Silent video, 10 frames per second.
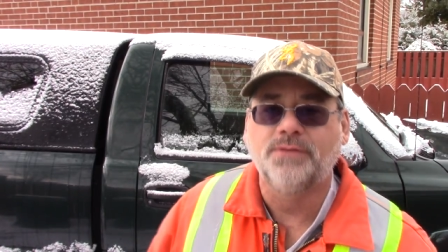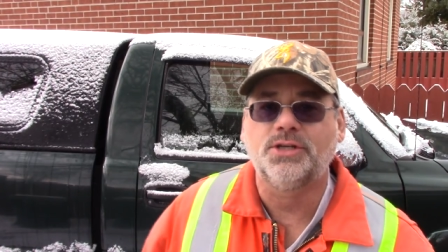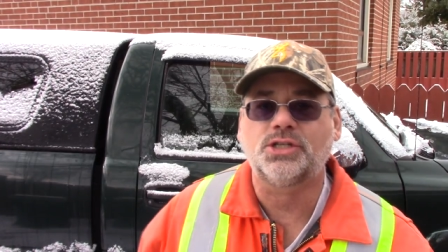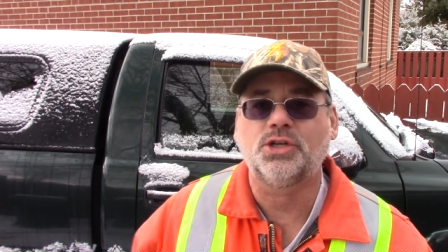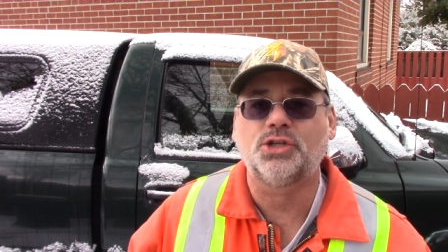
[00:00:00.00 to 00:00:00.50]

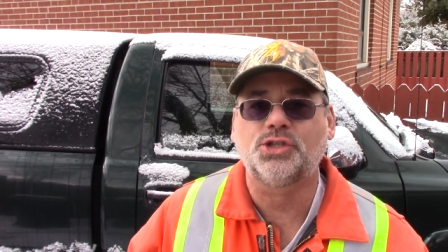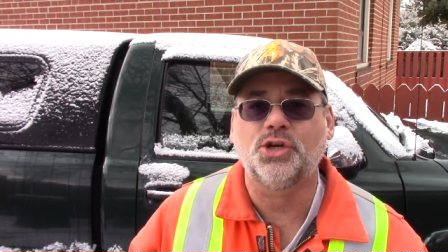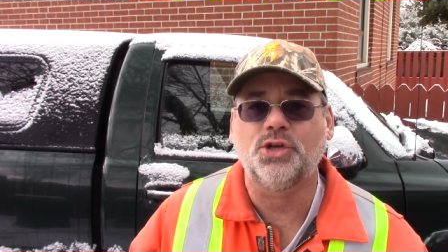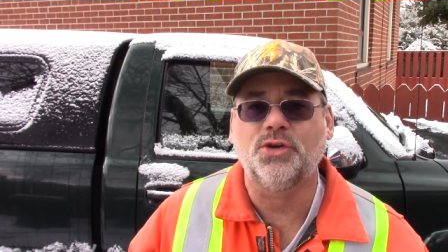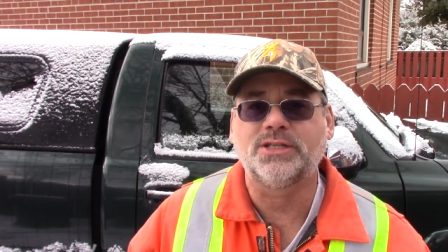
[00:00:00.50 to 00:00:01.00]
Just gonna
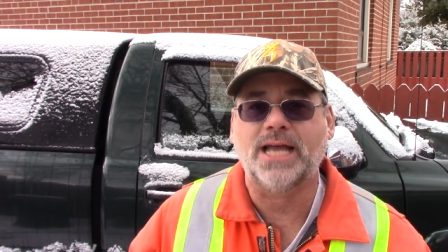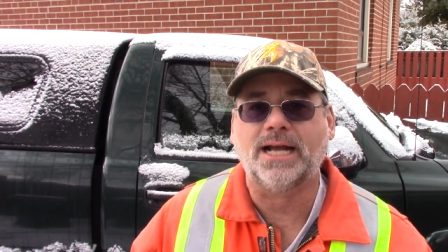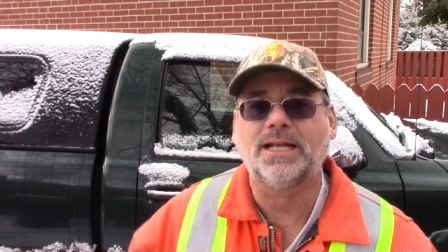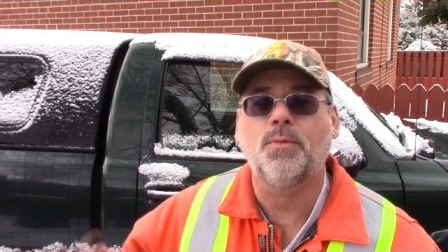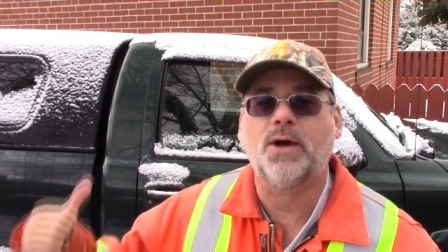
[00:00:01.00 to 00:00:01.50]
show you
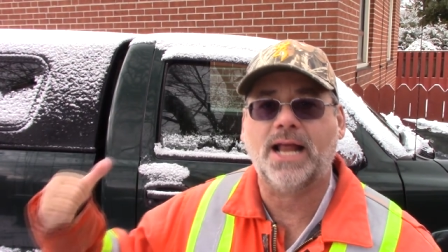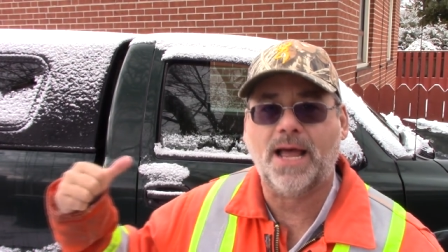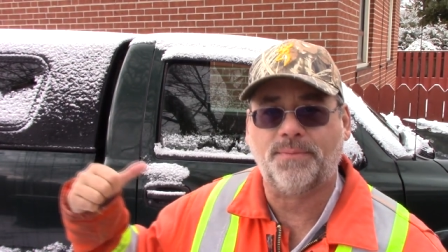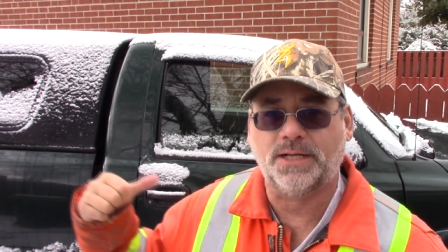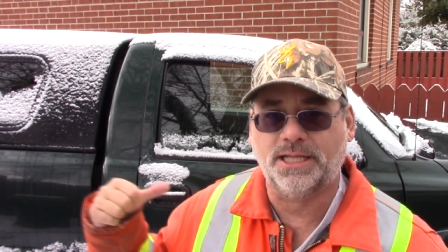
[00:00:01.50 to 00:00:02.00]
exactly what
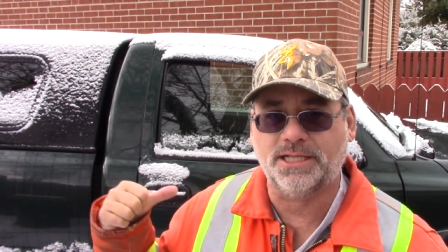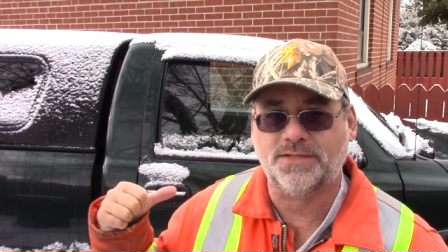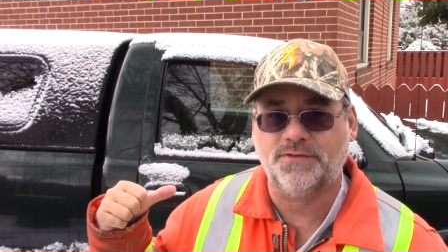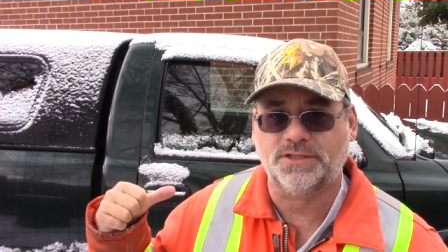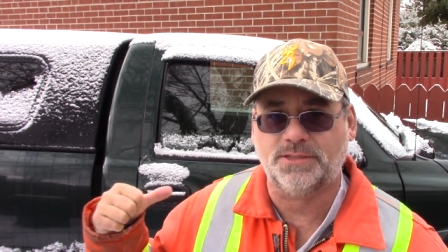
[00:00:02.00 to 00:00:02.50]
happened in
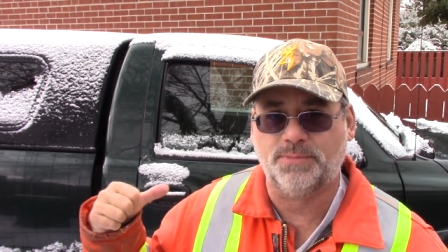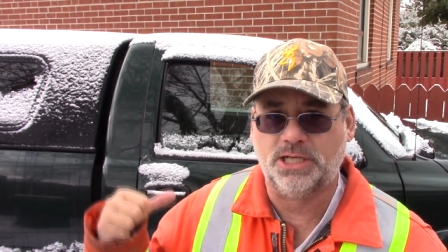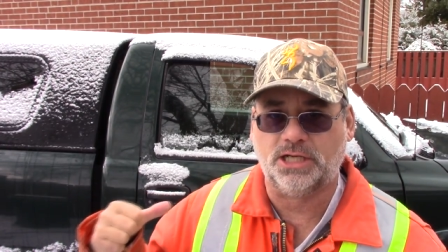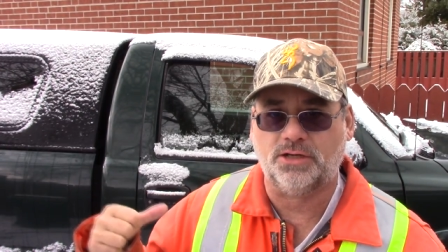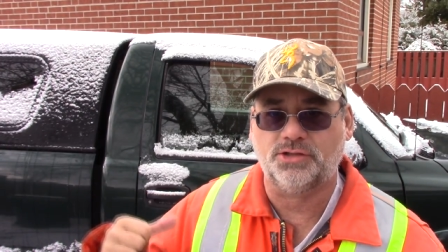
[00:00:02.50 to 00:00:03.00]
this
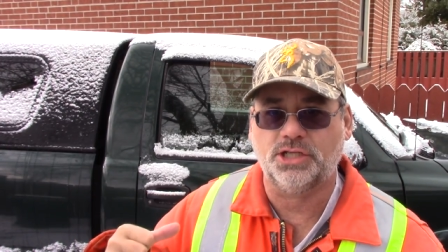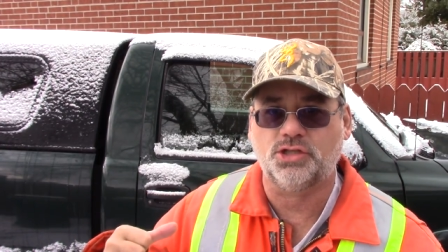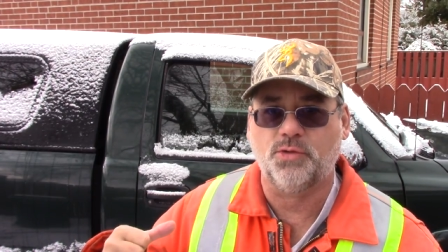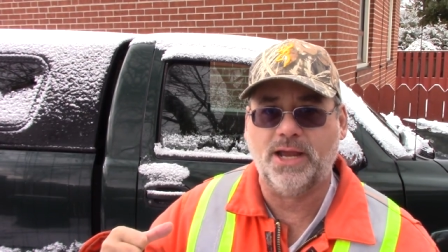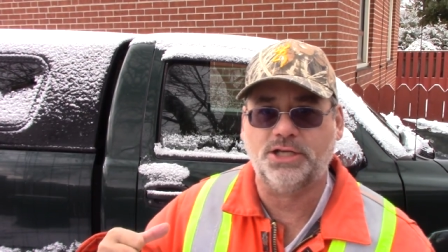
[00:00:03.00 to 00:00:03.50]
particular
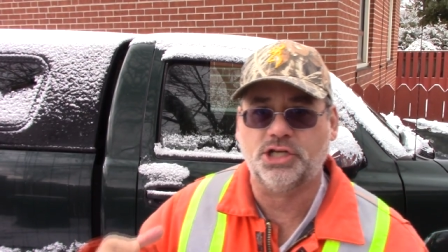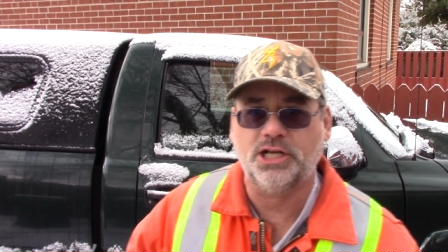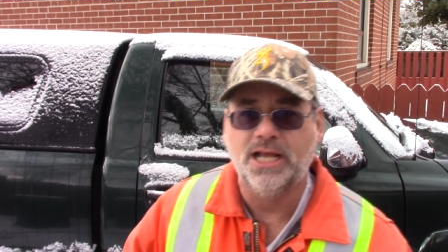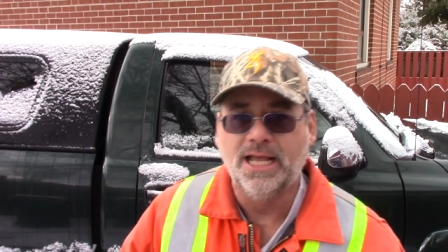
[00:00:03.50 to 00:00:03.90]
situation